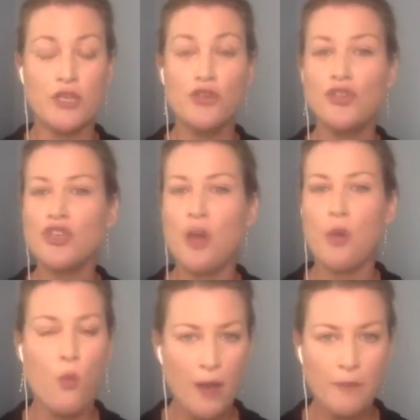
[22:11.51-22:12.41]
You could not
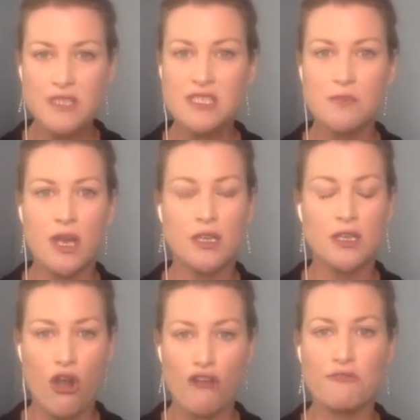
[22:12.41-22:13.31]
wipe the smile
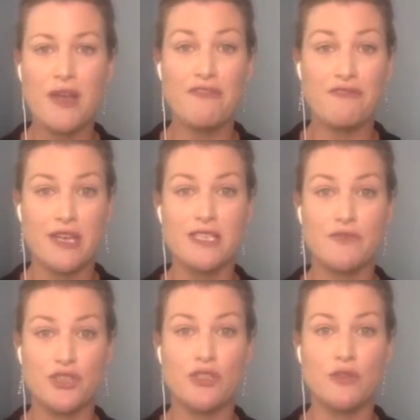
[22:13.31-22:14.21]
off my face
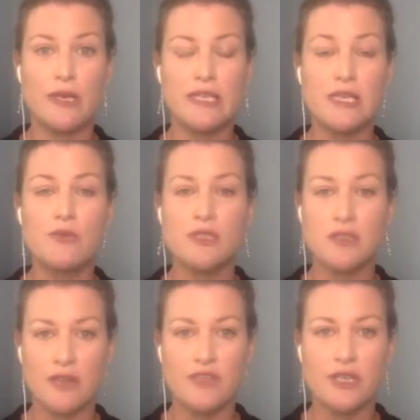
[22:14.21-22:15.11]
for two weeks. It was
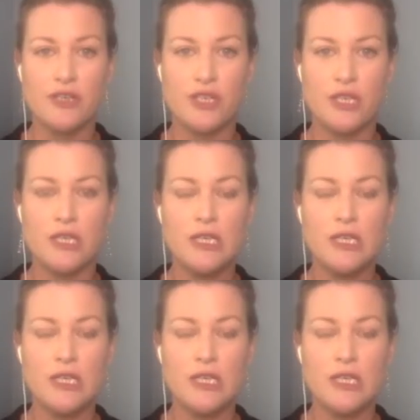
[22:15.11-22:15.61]
life changing.